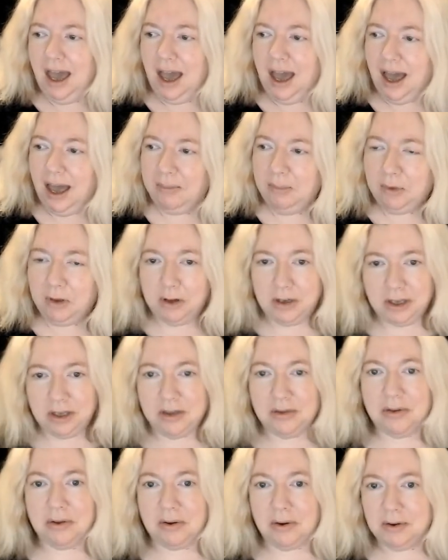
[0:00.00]
I'm looking
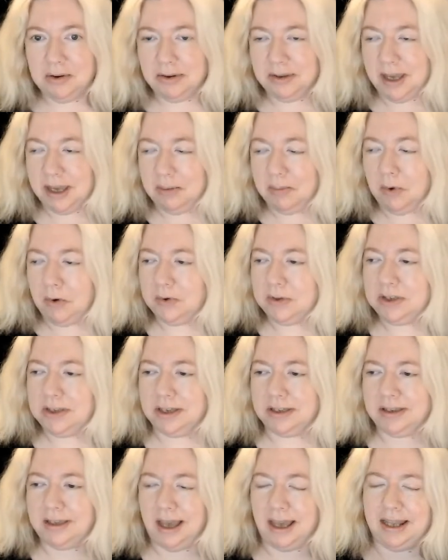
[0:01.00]
through like most
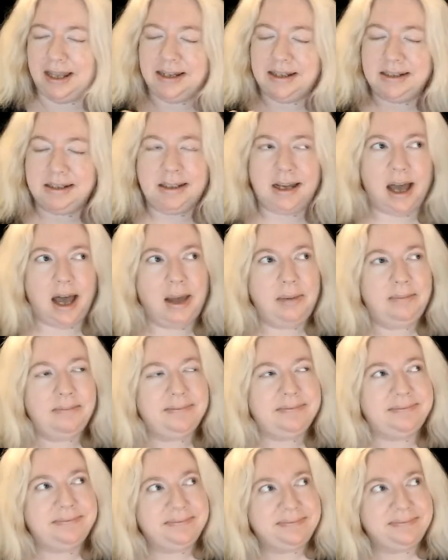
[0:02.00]
of the, I'm